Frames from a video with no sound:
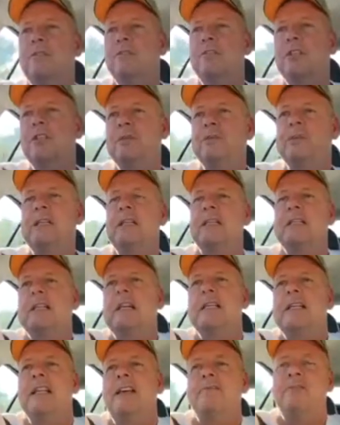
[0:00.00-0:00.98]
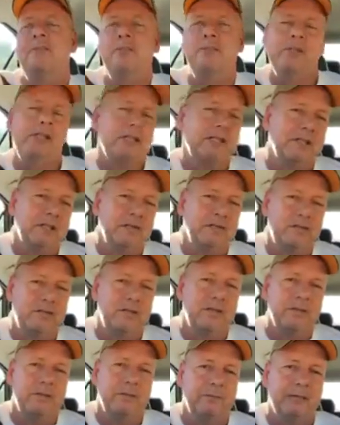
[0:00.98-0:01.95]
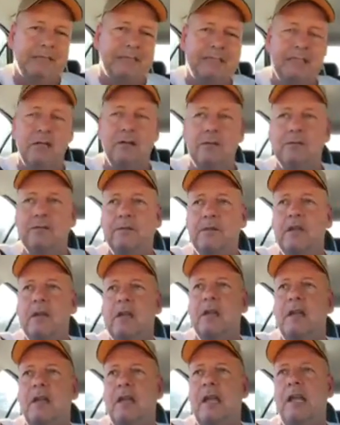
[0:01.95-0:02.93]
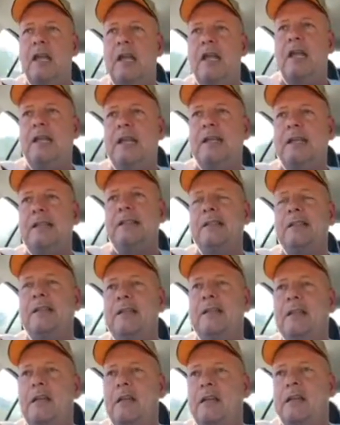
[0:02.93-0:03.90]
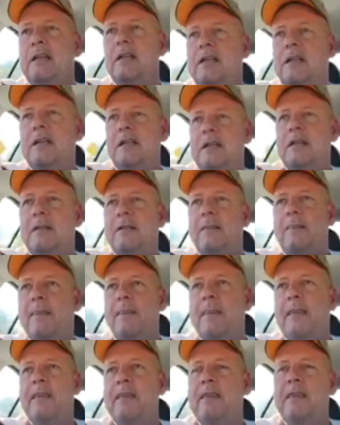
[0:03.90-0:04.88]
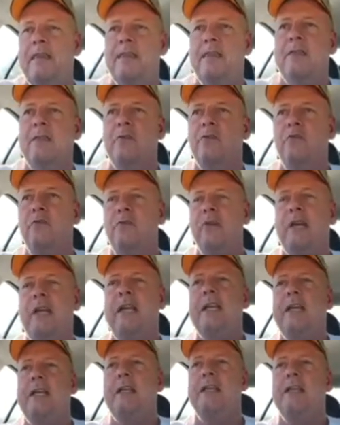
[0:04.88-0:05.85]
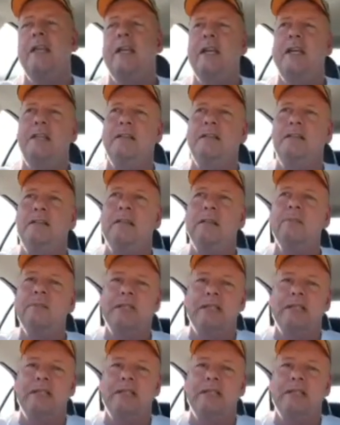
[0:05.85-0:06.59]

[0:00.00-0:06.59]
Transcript: Just because I never really understood them myself, and the way that Tim